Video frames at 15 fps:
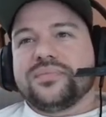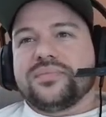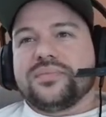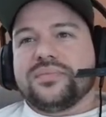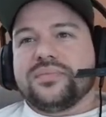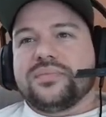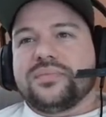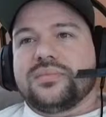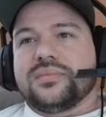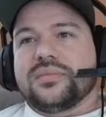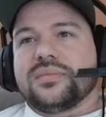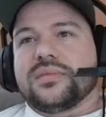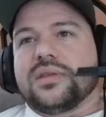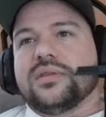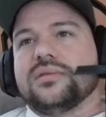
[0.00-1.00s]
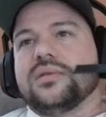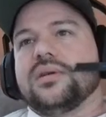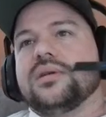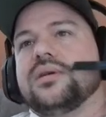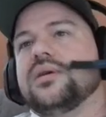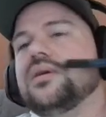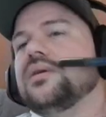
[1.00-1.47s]
God damn it, that's
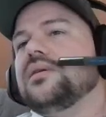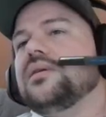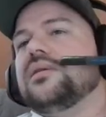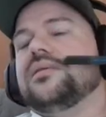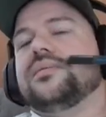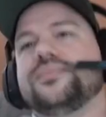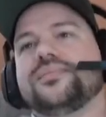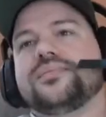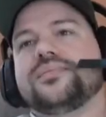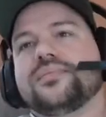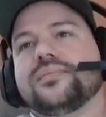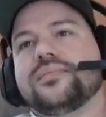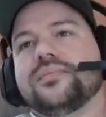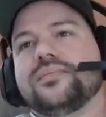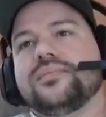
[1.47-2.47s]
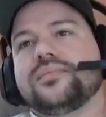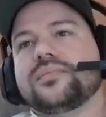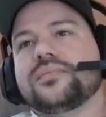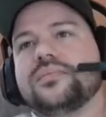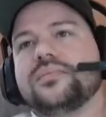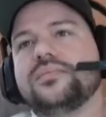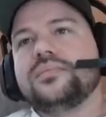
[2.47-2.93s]
going to get us for fucking holding on
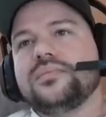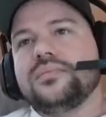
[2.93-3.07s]
that.